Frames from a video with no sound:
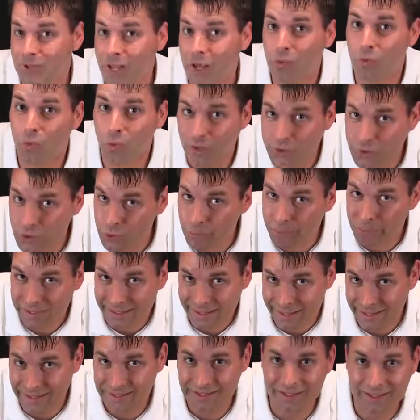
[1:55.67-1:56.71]
And what do
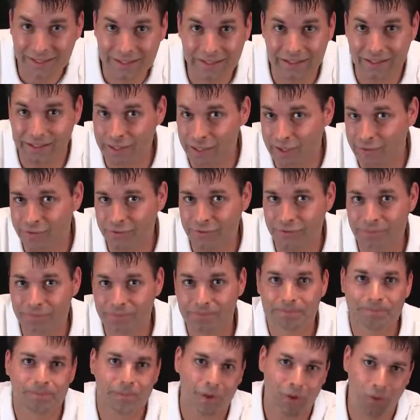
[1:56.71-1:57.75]
plants need to live?
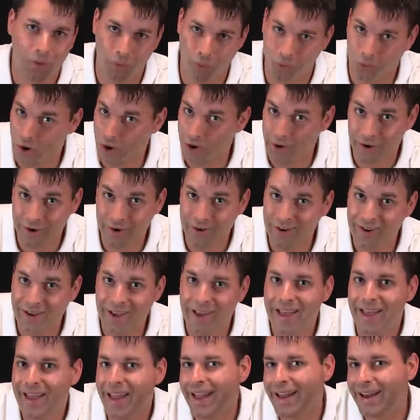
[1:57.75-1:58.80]
Water
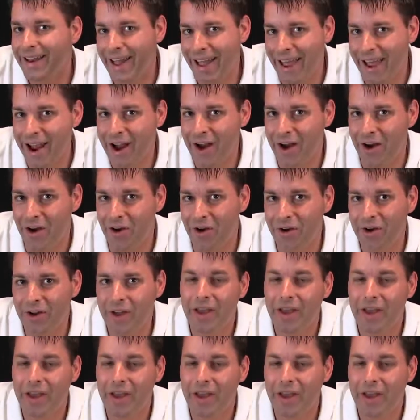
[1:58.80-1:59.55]
and air.